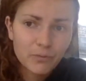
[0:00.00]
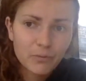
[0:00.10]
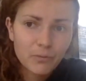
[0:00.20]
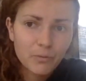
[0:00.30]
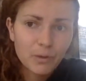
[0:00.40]

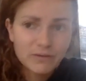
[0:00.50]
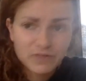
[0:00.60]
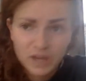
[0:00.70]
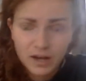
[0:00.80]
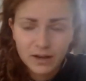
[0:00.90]
we've
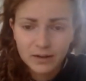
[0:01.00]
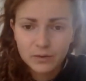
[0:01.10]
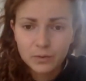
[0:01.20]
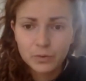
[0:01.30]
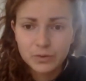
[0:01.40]

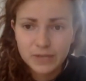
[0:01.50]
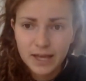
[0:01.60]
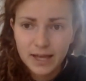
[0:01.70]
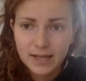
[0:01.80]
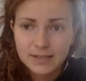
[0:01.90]
done or
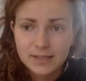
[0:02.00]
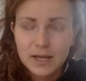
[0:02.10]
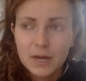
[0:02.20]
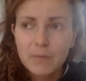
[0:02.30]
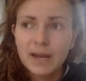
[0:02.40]
said,
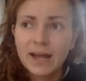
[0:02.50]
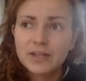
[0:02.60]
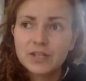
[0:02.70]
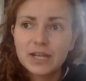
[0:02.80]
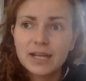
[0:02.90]
but
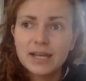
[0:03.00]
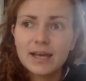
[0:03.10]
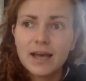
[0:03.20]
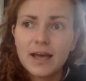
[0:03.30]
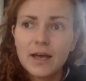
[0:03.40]

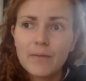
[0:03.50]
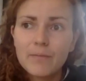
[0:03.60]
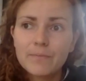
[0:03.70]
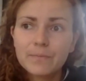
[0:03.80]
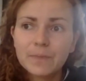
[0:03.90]
actually
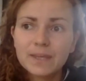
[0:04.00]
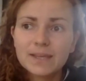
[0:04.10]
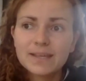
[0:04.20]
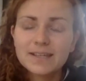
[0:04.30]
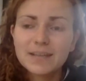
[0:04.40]

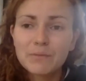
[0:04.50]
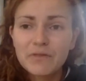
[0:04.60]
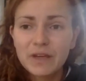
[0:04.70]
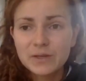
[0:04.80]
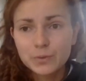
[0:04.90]
some
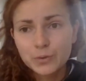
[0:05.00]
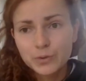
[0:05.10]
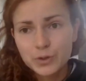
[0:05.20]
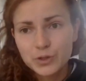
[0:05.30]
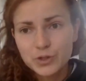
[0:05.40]
of that is
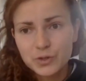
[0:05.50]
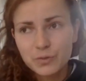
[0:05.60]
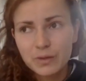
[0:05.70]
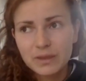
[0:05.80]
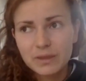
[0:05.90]
also to do
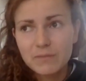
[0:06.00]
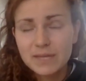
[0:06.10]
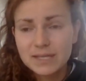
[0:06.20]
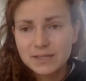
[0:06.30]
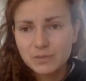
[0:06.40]
with the
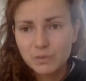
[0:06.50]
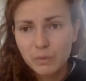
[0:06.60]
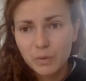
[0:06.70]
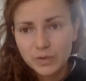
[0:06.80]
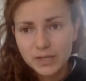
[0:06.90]
media's
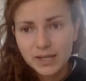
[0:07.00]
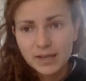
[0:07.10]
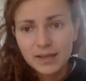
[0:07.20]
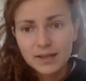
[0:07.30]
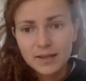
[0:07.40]

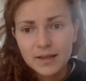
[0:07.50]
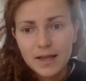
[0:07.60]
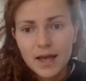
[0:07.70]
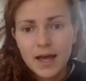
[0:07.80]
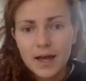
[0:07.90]
reporting,
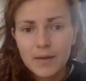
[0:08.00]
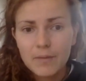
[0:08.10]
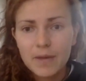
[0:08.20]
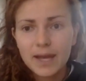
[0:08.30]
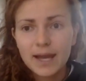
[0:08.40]

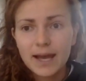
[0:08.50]
and how